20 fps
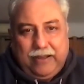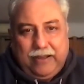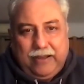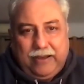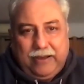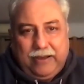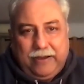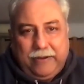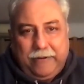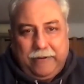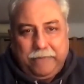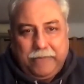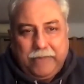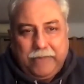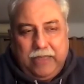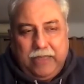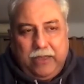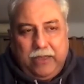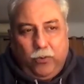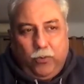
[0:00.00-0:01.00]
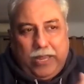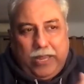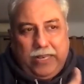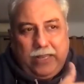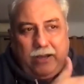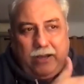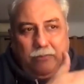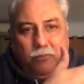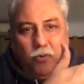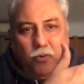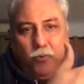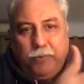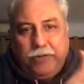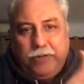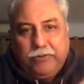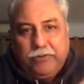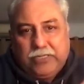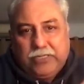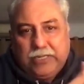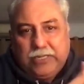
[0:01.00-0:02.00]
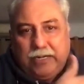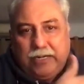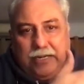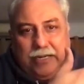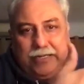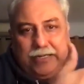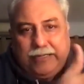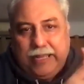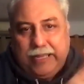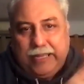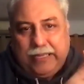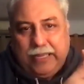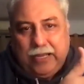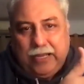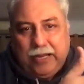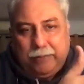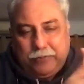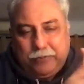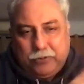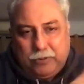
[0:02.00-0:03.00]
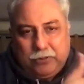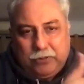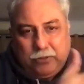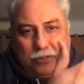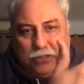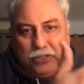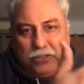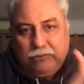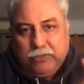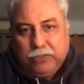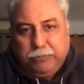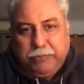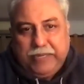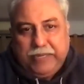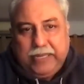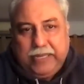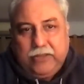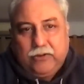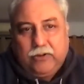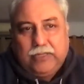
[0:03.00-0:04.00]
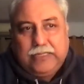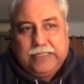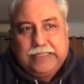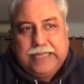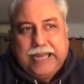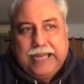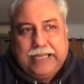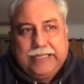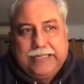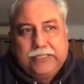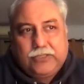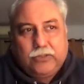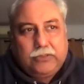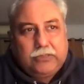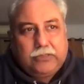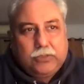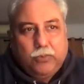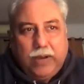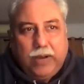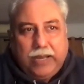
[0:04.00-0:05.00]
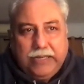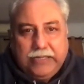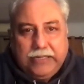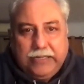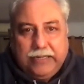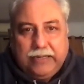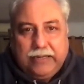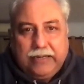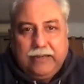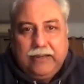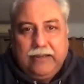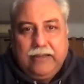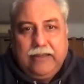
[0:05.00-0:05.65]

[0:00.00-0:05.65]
um, when her movement was suddenly taking up, and she was speaking at all these gatherings. So this 1 year,